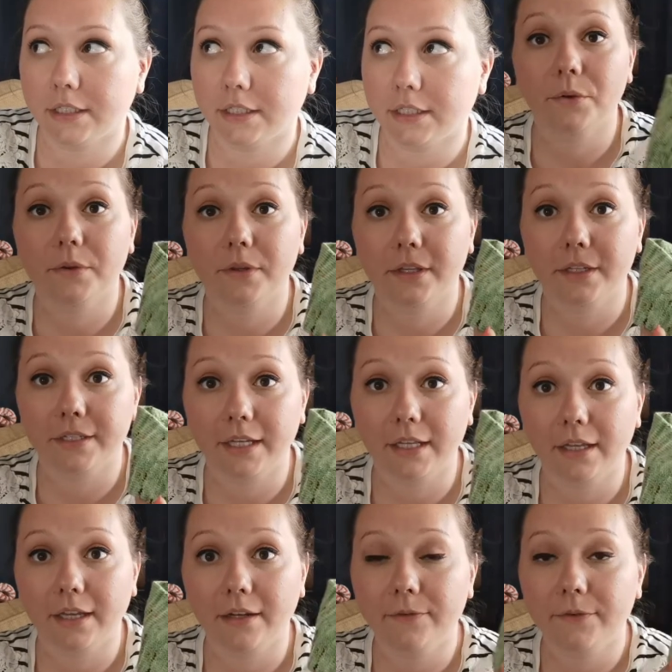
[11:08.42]
The
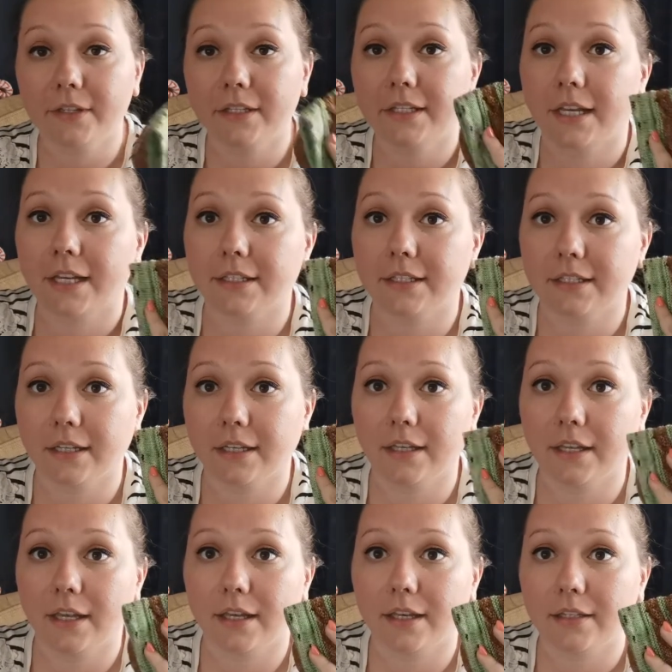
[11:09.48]
deadline for the test knit
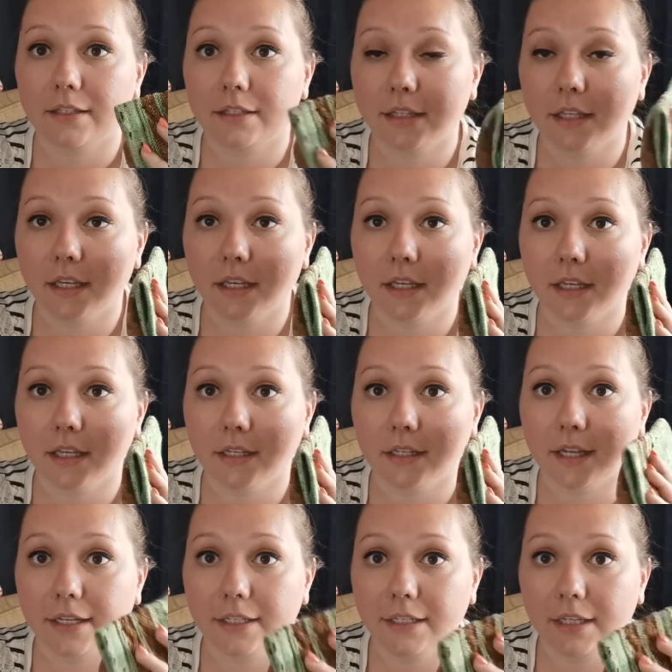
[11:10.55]
is the
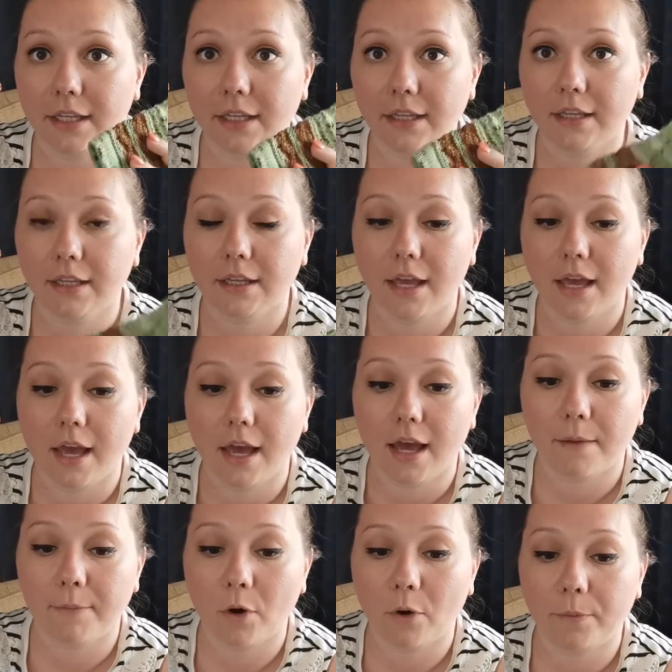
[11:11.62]
19th.
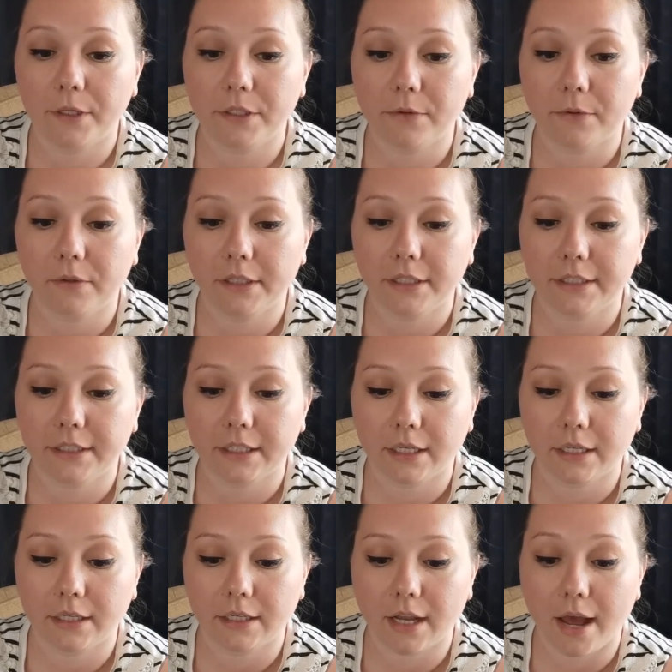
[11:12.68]
I'm hoping to release
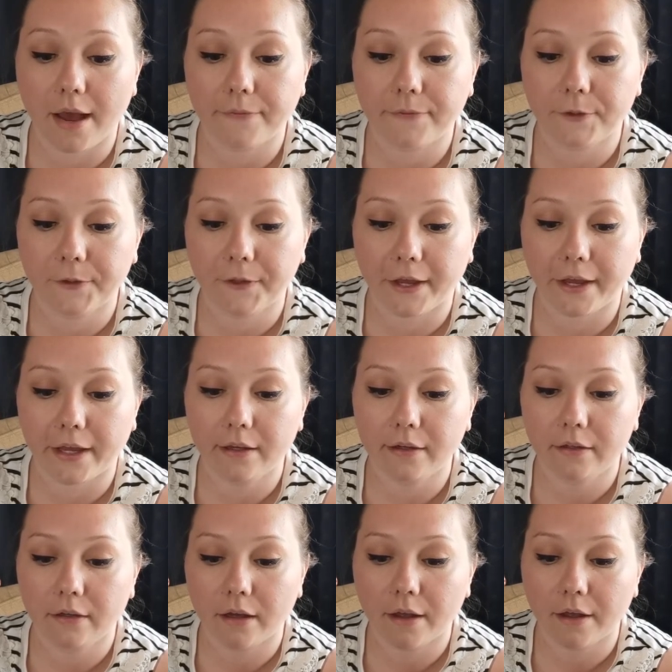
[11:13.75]
it after that,
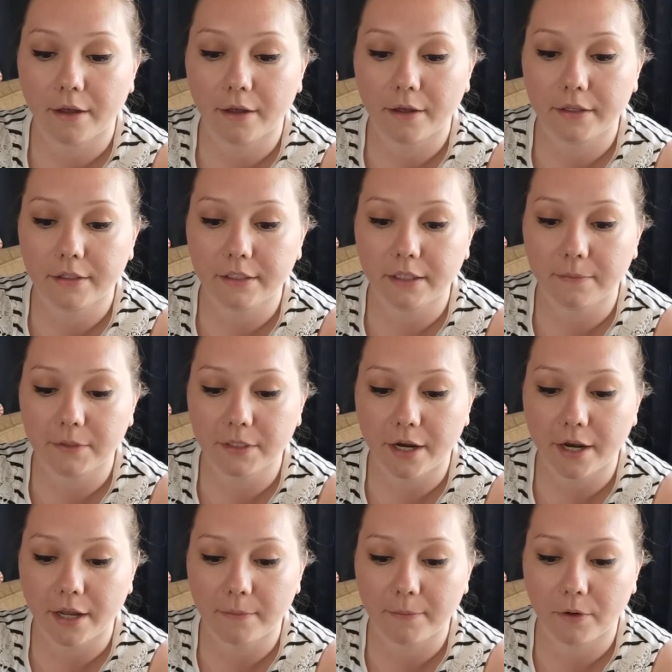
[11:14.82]

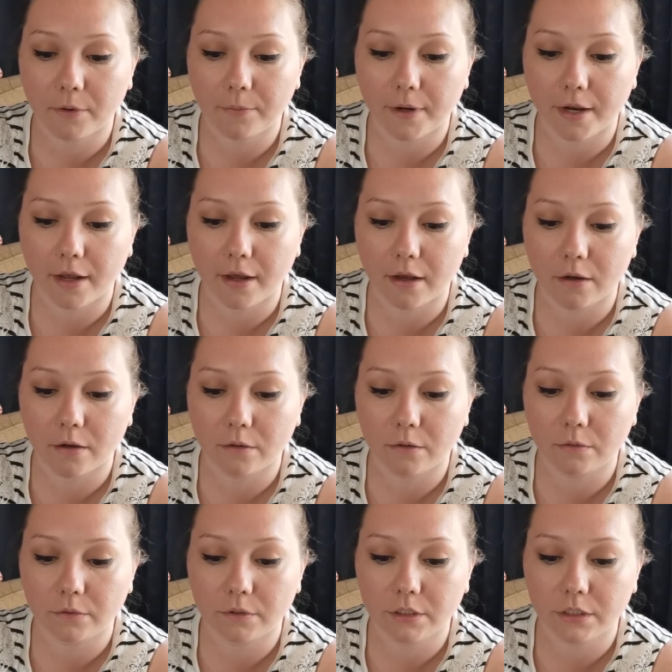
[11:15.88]
sometime
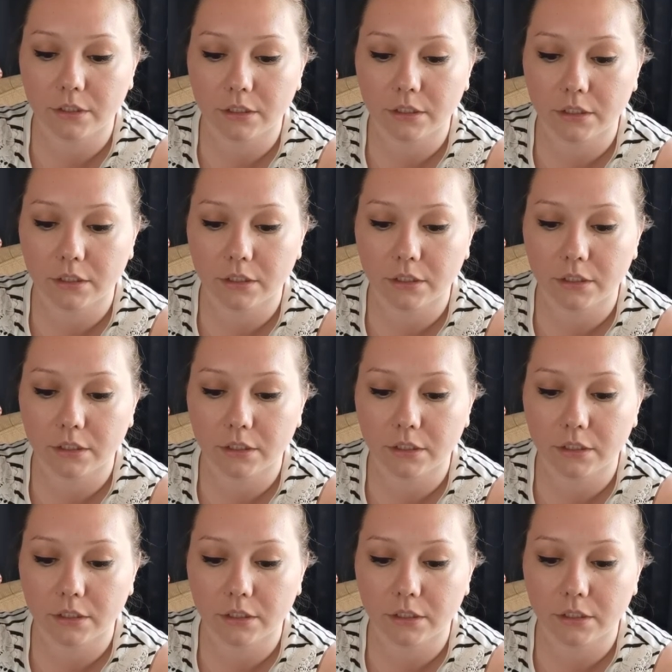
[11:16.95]
around